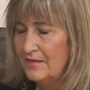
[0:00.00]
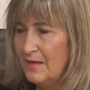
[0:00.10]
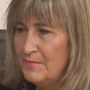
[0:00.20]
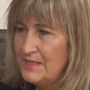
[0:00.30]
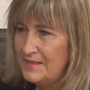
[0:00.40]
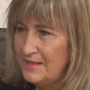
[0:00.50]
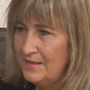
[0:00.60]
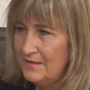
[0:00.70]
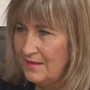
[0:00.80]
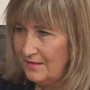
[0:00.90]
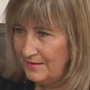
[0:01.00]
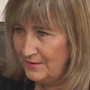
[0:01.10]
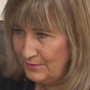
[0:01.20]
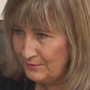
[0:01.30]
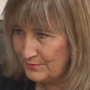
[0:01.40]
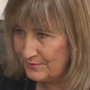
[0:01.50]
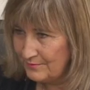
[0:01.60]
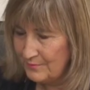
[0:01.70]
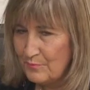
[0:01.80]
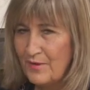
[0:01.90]
NBC Nightly News
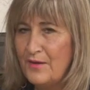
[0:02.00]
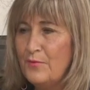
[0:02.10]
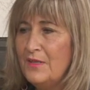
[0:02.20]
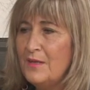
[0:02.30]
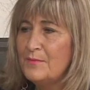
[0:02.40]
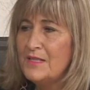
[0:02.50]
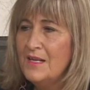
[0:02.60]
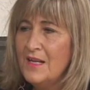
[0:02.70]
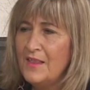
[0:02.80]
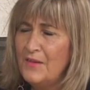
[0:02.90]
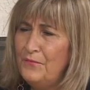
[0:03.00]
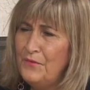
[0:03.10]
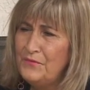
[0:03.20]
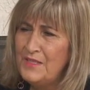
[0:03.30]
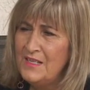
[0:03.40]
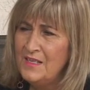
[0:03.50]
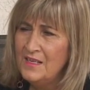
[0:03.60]
with Brian Williams, that 50